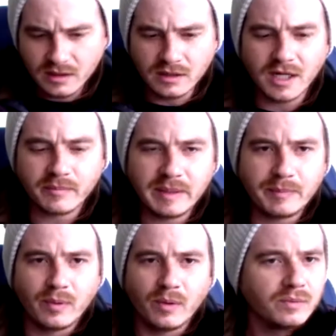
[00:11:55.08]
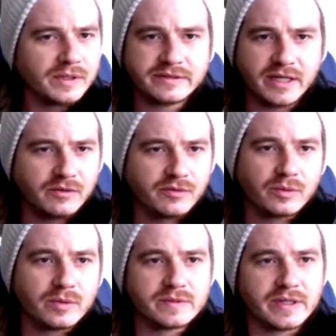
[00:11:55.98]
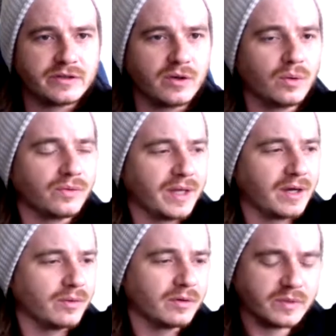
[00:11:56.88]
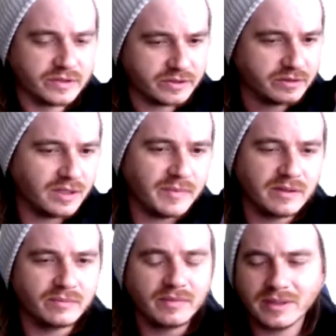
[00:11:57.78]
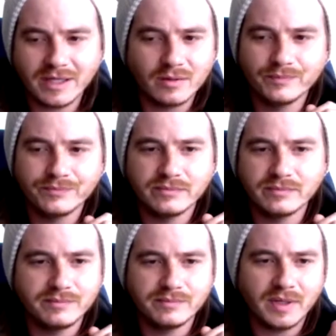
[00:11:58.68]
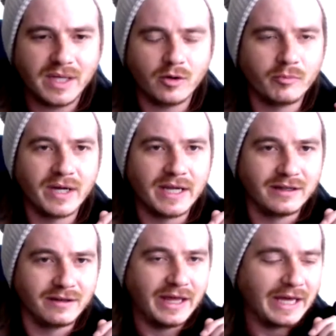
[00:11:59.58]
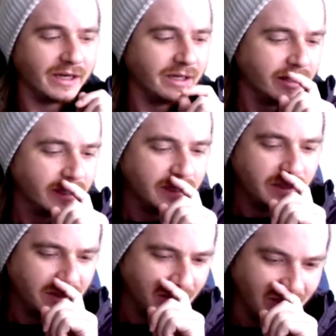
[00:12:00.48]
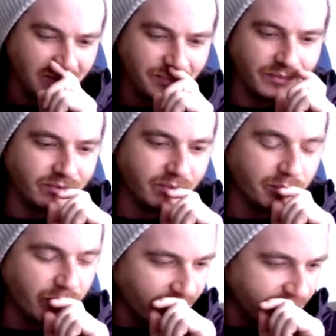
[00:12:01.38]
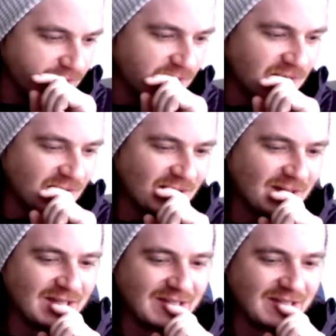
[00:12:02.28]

a lot of people only take photos at the golden hour, which, I mean, I don't buy into that. But it